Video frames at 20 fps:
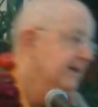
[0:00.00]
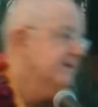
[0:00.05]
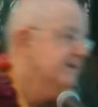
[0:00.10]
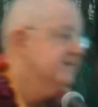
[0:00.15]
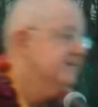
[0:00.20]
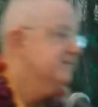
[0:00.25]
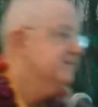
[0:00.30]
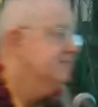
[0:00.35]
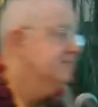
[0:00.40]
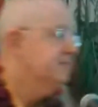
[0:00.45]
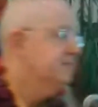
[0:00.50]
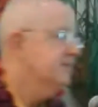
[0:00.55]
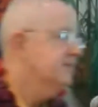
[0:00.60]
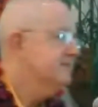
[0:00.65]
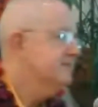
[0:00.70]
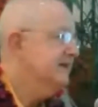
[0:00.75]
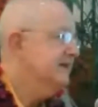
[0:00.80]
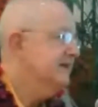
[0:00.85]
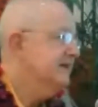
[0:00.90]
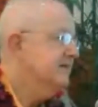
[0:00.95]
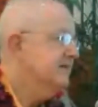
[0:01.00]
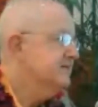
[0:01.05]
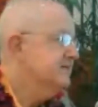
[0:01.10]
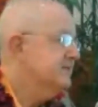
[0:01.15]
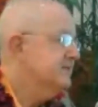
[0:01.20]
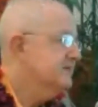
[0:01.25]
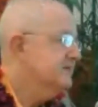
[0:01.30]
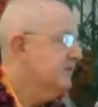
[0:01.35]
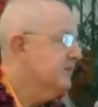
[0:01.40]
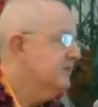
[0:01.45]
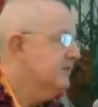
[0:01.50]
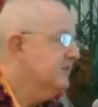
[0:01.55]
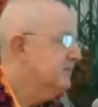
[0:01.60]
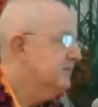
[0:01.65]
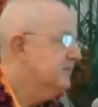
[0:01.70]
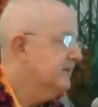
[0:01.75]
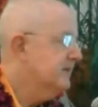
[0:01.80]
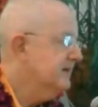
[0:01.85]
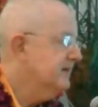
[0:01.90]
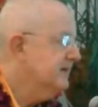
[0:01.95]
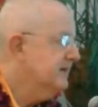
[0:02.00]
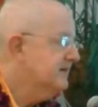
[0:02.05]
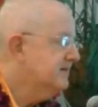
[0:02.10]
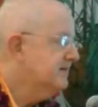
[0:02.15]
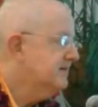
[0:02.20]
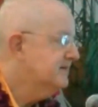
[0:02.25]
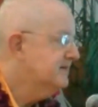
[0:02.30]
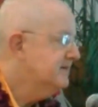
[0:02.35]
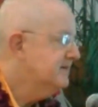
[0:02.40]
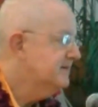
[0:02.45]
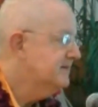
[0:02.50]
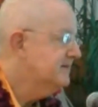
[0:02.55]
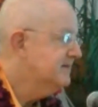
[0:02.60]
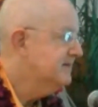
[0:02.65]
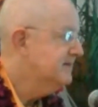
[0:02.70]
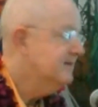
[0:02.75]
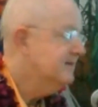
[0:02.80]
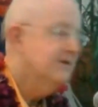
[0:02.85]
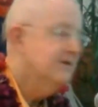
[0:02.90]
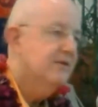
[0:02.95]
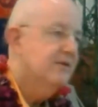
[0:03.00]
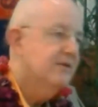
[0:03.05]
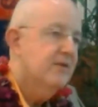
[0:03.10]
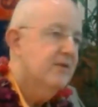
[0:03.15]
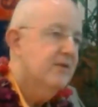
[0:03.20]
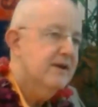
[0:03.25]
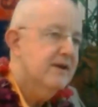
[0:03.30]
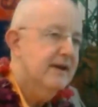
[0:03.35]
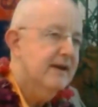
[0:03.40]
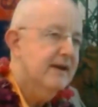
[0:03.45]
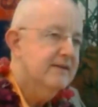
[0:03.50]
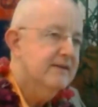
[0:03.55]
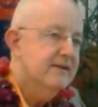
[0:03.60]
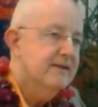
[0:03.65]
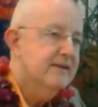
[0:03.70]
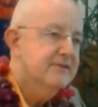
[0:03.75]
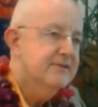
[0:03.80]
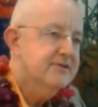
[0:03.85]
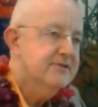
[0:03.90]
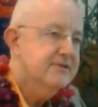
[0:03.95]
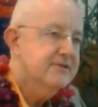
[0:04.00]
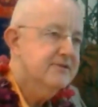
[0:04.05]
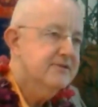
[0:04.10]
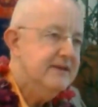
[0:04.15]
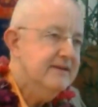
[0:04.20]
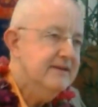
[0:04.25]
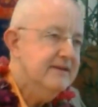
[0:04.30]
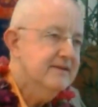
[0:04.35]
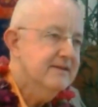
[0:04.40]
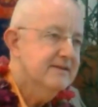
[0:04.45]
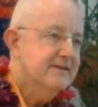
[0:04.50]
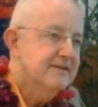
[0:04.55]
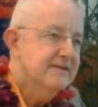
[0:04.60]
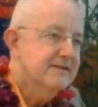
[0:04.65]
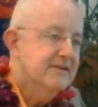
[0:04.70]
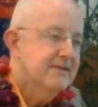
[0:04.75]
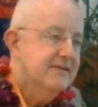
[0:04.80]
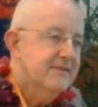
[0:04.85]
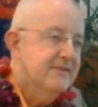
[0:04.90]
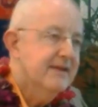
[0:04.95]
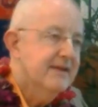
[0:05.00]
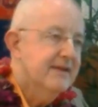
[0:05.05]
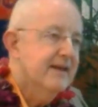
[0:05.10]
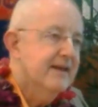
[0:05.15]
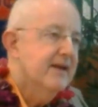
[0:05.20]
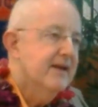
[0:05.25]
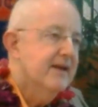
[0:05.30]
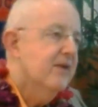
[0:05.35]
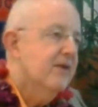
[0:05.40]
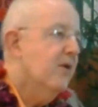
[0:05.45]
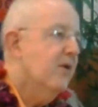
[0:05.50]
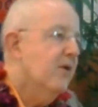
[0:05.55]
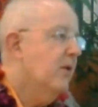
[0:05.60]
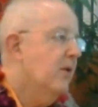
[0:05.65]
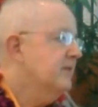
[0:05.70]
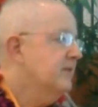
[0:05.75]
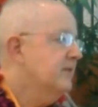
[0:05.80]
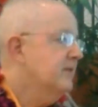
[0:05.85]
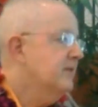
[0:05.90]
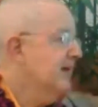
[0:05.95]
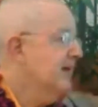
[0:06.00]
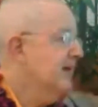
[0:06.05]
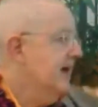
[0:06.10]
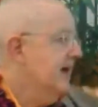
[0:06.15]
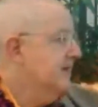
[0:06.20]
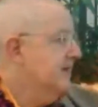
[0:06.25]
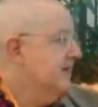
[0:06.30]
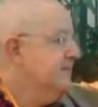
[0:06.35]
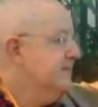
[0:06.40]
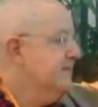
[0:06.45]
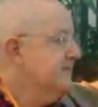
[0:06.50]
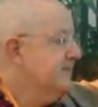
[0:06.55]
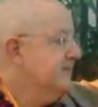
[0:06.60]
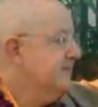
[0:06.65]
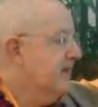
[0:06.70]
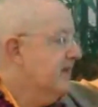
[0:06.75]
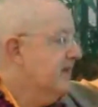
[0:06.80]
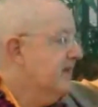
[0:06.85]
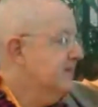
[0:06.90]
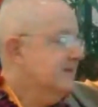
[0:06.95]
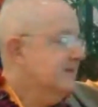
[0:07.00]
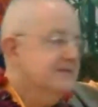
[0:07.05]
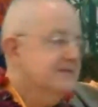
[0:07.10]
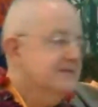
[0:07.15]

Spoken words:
supposing there's a small boy walking along the street, holding the hand of his father,